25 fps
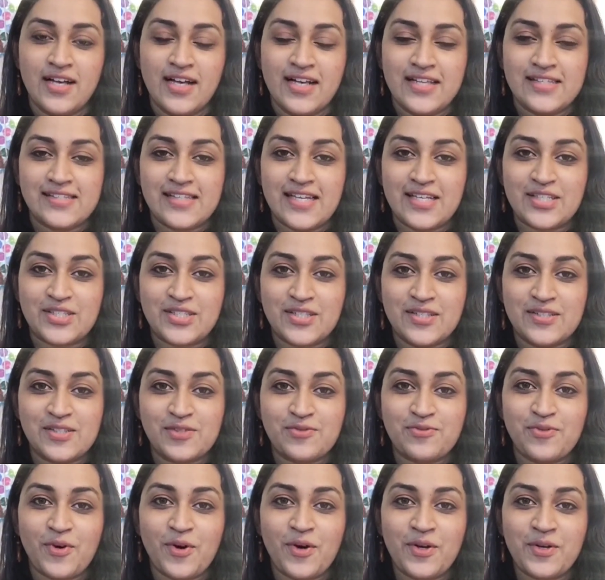
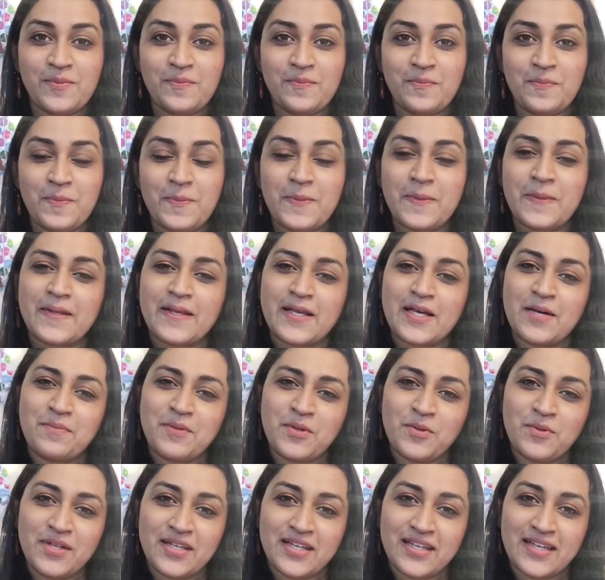sessions for
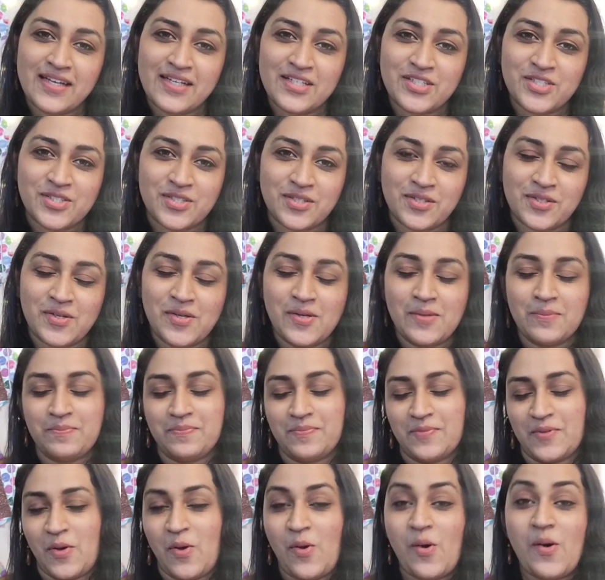communication,
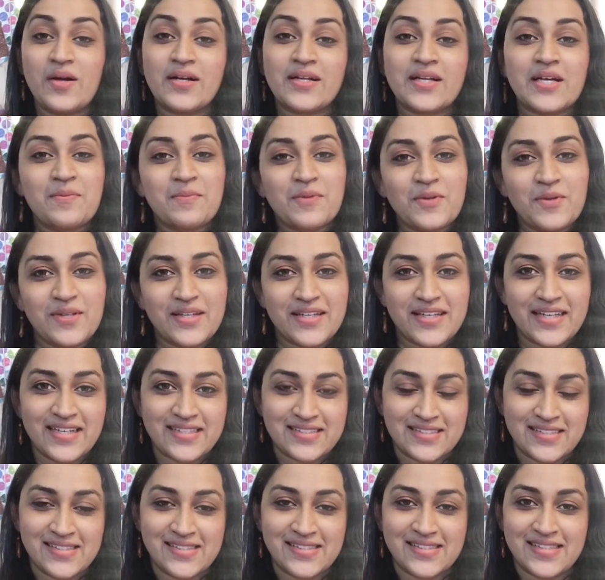on
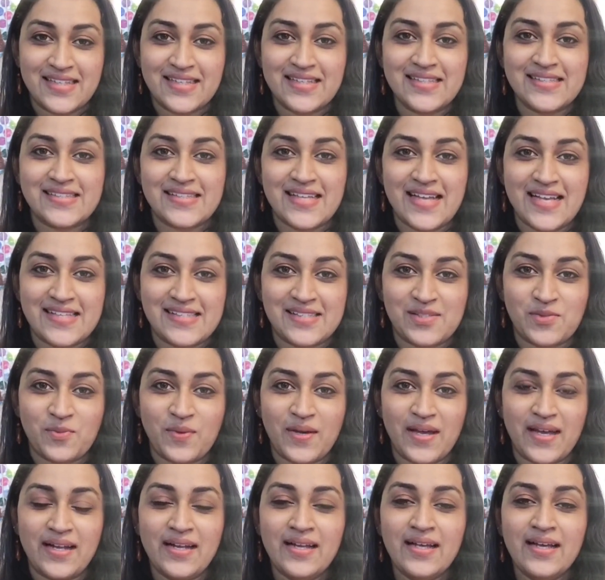communication skills as
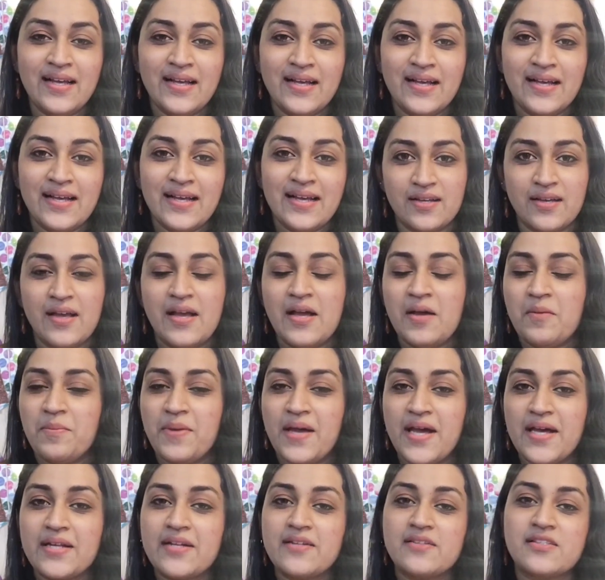well.
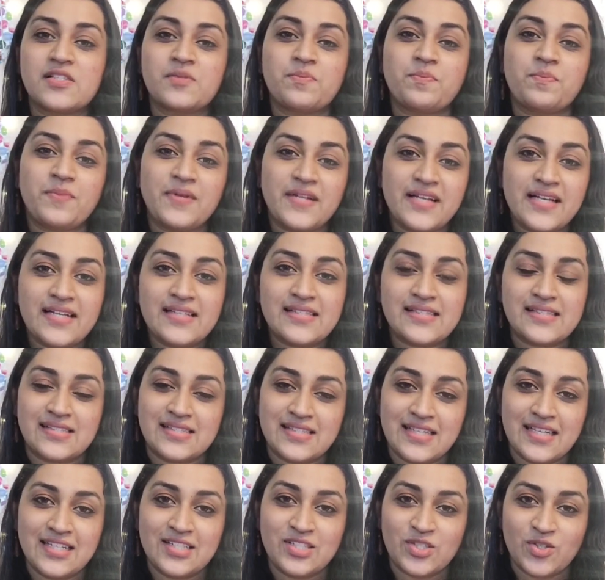Parents, please
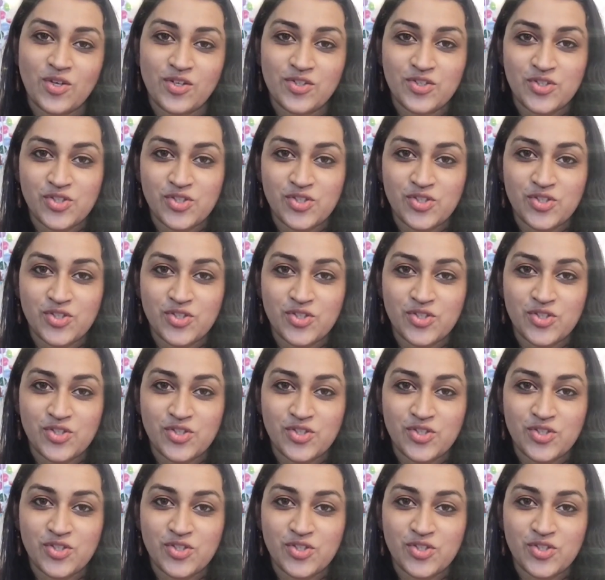teach your